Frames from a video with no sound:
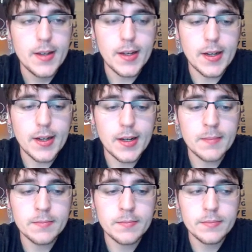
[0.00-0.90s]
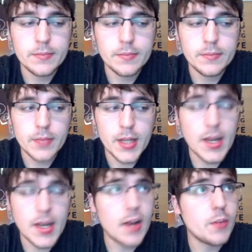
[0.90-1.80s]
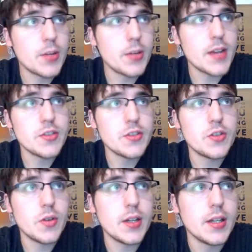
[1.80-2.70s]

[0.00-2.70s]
Um, and yeah, I hope you guys enjoyed.